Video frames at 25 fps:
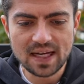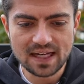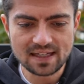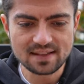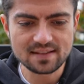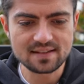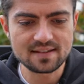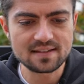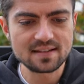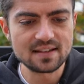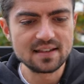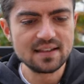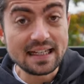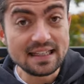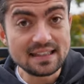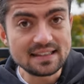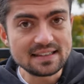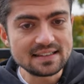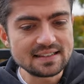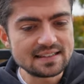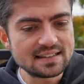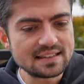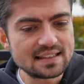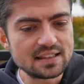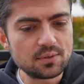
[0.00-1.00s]
at.
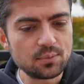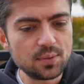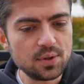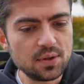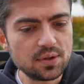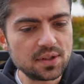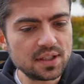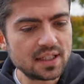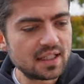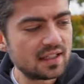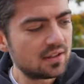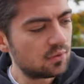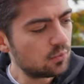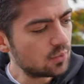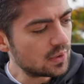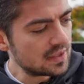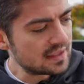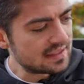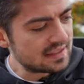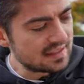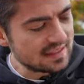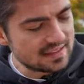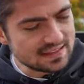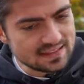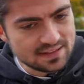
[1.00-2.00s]
Cadence, we're looking at
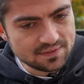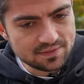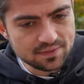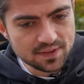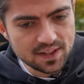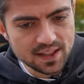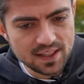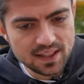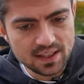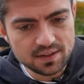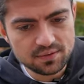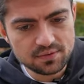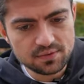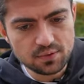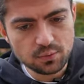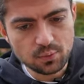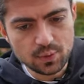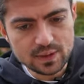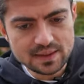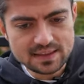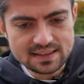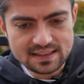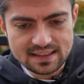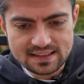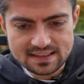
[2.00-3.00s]
165,
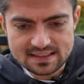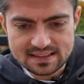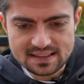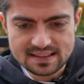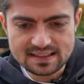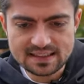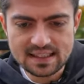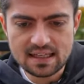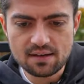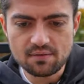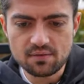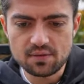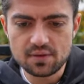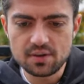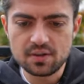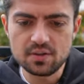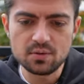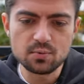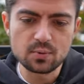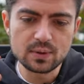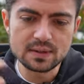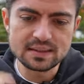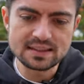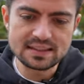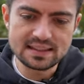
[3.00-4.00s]
167,
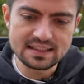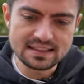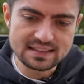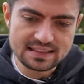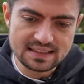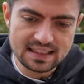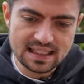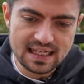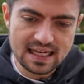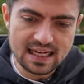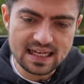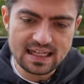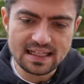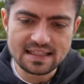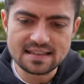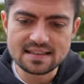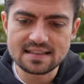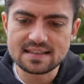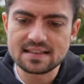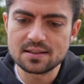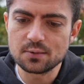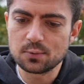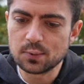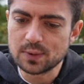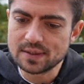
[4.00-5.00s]

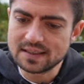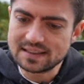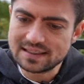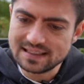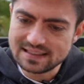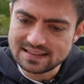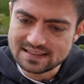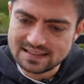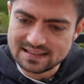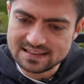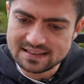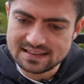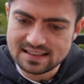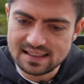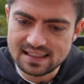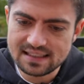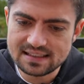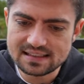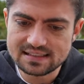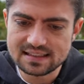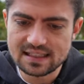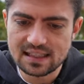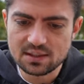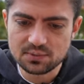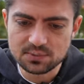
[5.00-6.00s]
168,
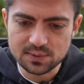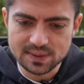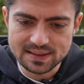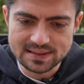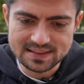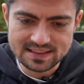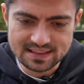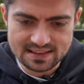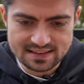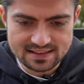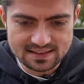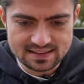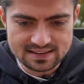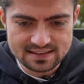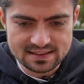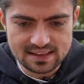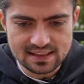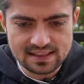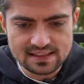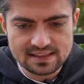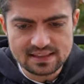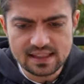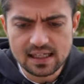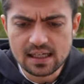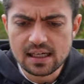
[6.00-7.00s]
166, and
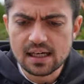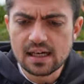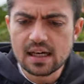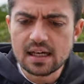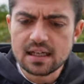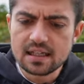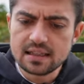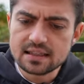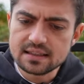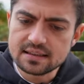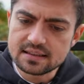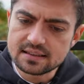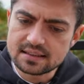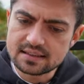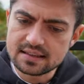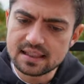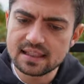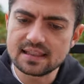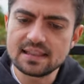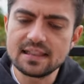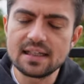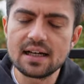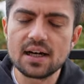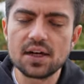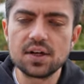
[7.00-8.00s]
166.
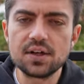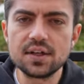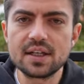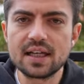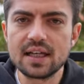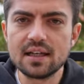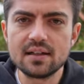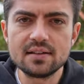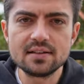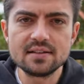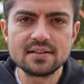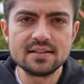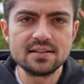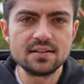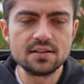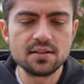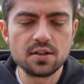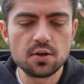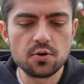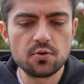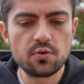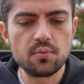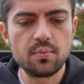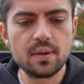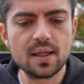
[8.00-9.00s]
Slightly higher cadence in the
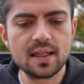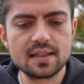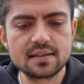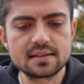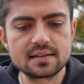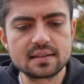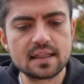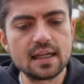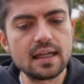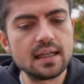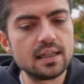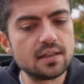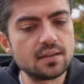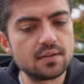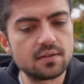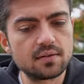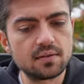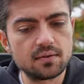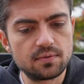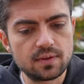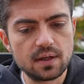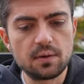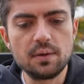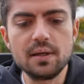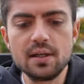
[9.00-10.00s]
Novablast and
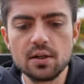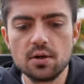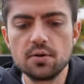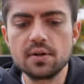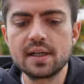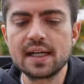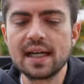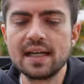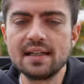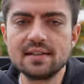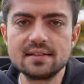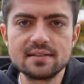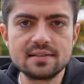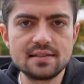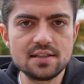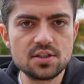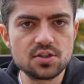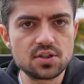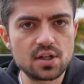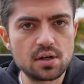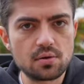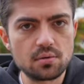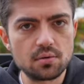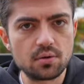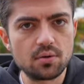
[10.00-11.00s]
very low cadence in
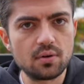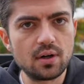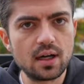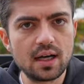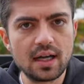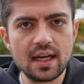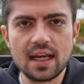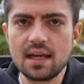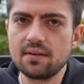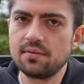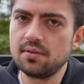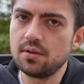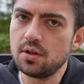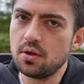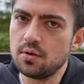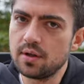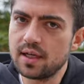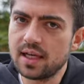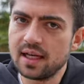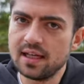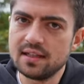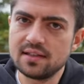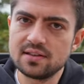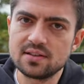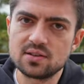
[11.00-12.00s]
general. I have a low
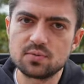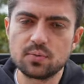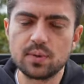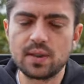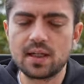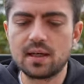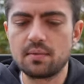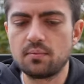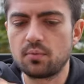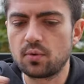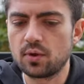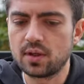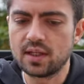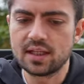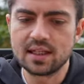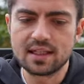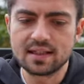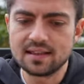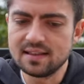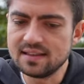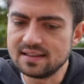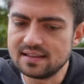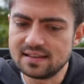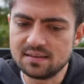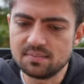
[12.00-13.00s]
cadence when I'm running
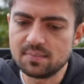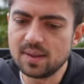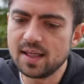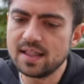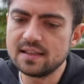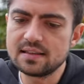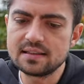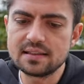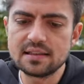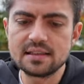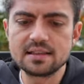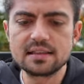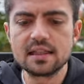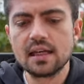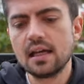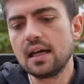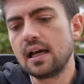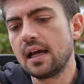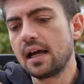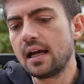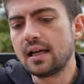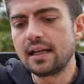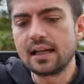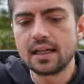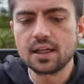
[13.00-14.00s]
at easy paces
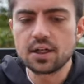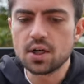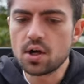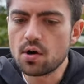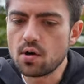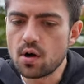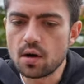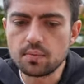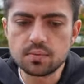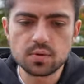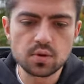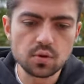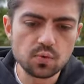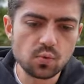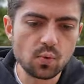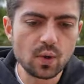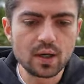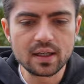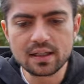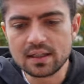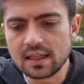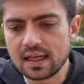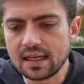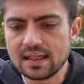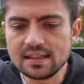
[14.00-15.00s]
and I go up to
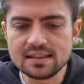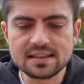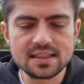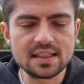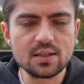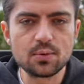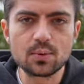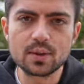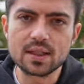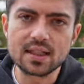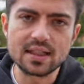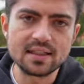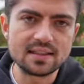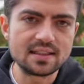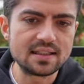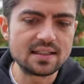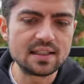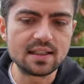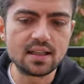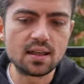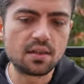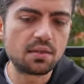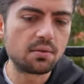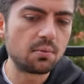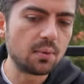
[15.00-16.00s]
180,
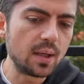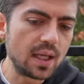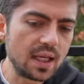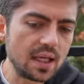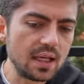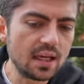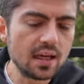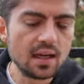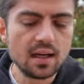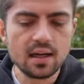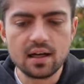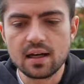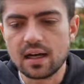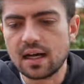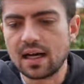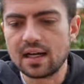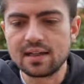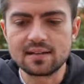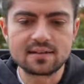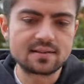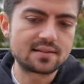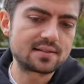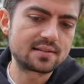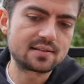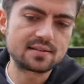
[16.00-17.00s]
183
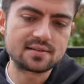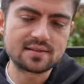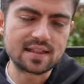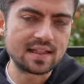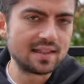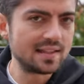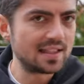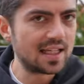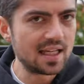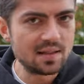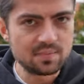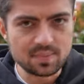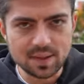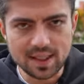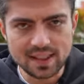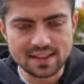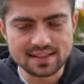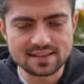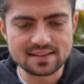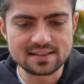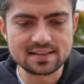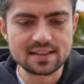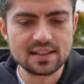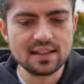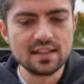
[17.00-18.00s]
at 10K
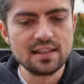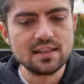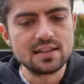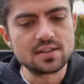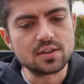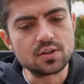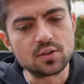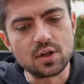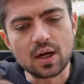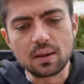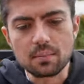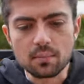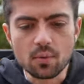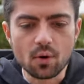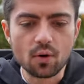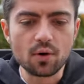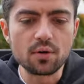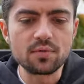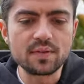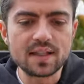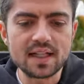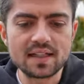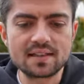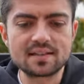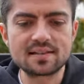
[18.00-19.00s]
pace. So I'm more
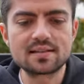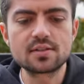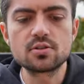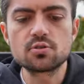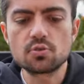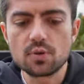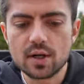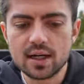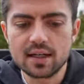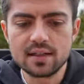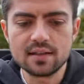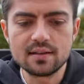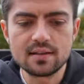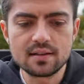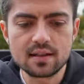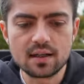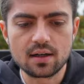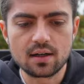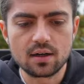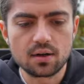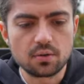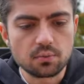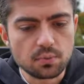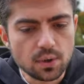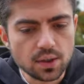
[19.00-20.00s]
of that stride
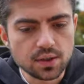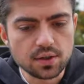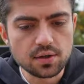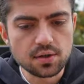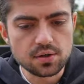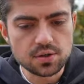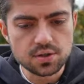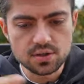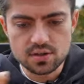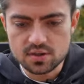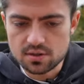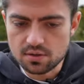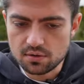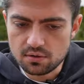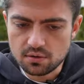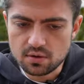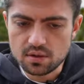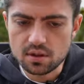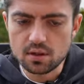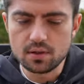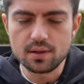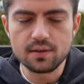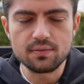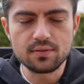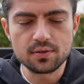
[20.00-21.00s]
runner, just so you
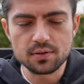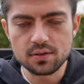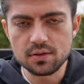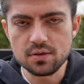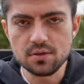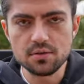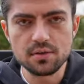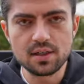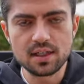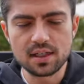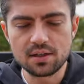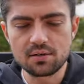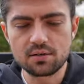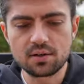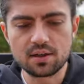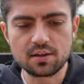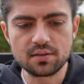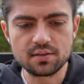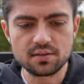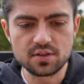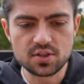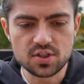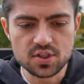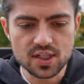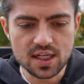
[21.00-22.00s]
know, if you're new here
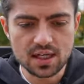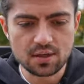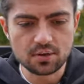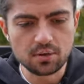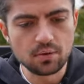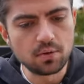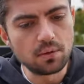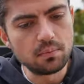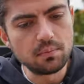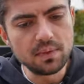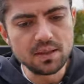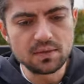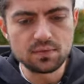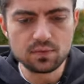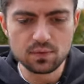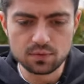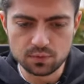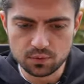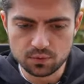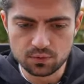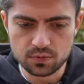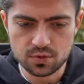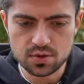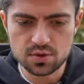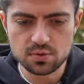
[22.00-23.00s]
on the channel, midfoot,
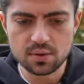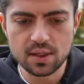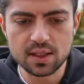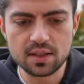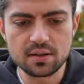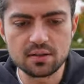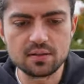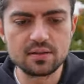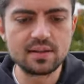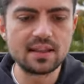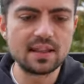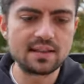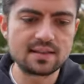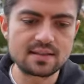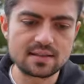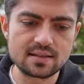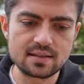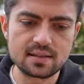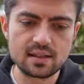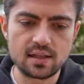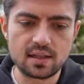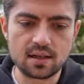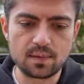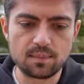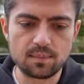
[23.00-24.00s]
forefoot striker,
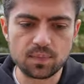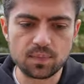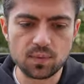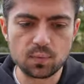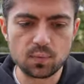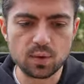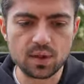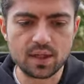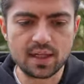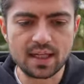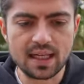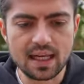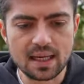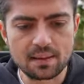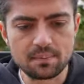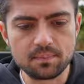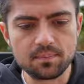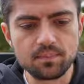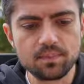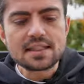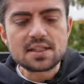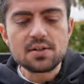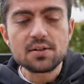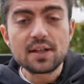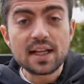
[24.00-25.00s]
that's what I am.
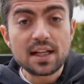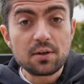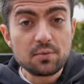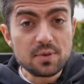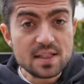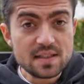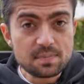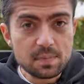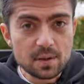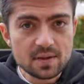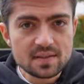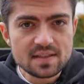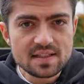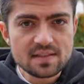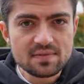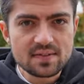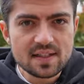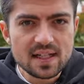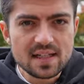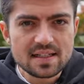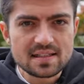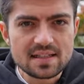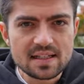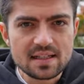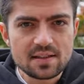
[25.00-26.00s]
Let's look at
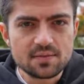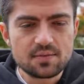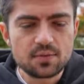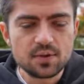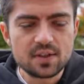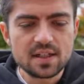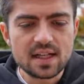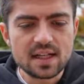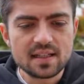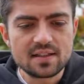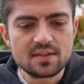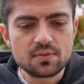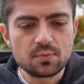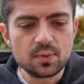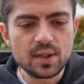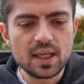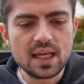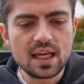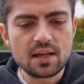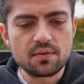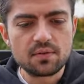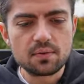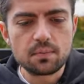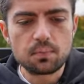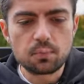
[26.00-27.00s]
responsiveness. And for that, we
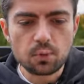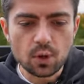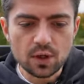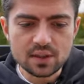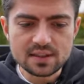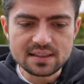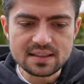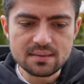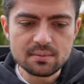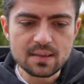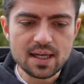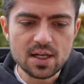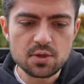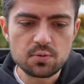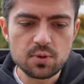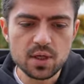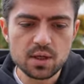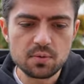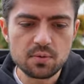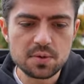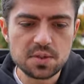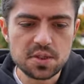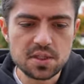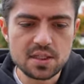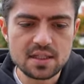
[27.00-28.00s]
have a proxy
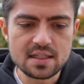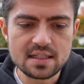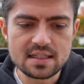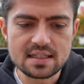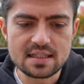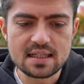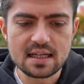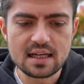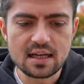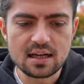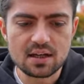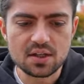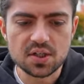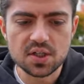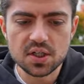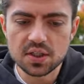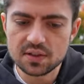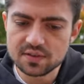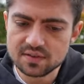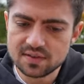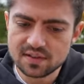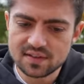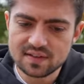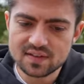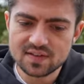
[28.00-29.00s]
metric, which is
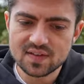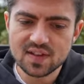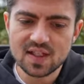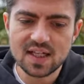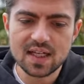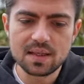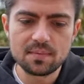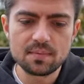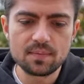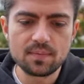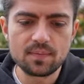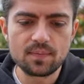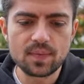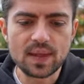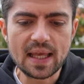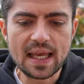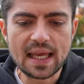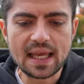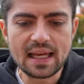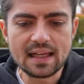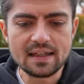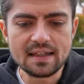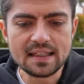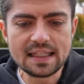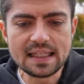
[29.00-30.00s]
contact time.
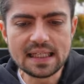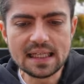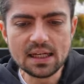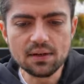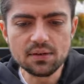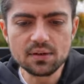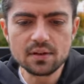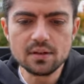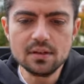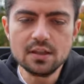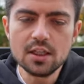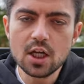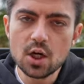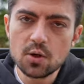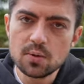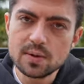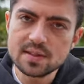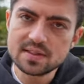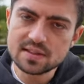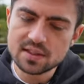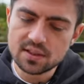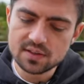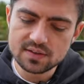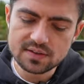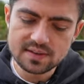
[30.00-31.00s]
And here the
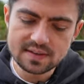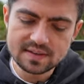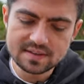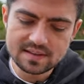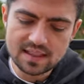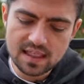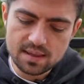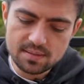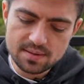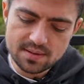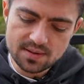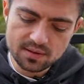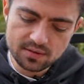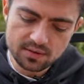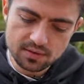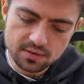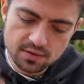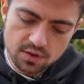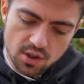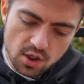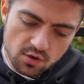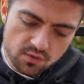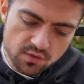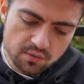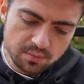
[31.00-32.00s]
lowest contact time is on the
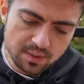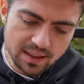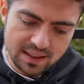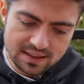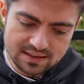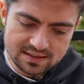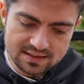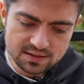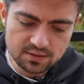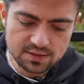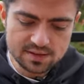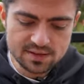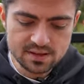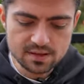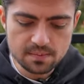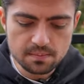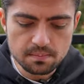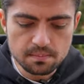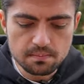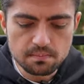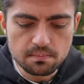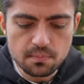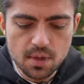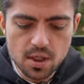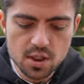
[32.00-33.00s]
Novablast. So it's the
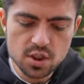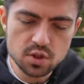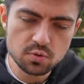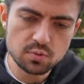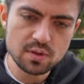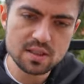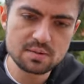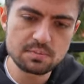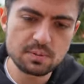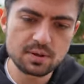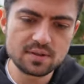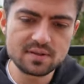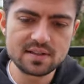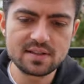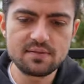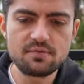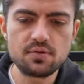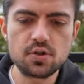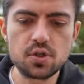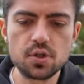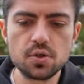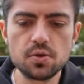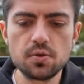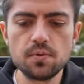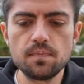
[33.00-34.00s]
most responsive
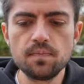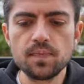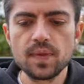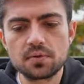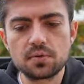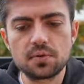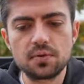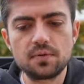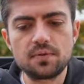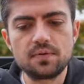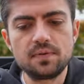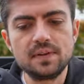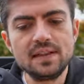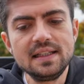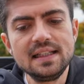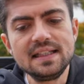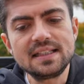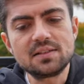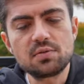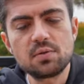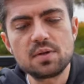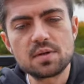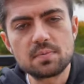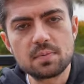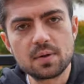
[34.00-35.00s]
shoe. The sort of
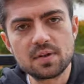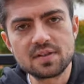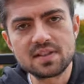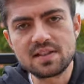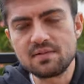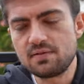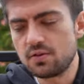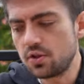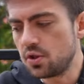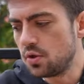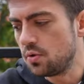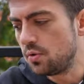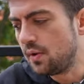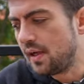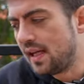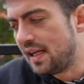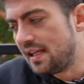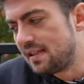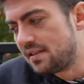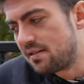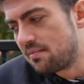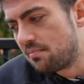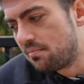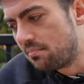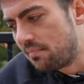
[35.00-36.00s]
least responsive shoe
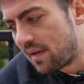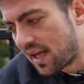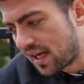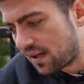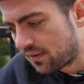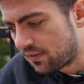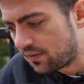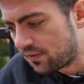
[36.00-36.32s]
is the Mach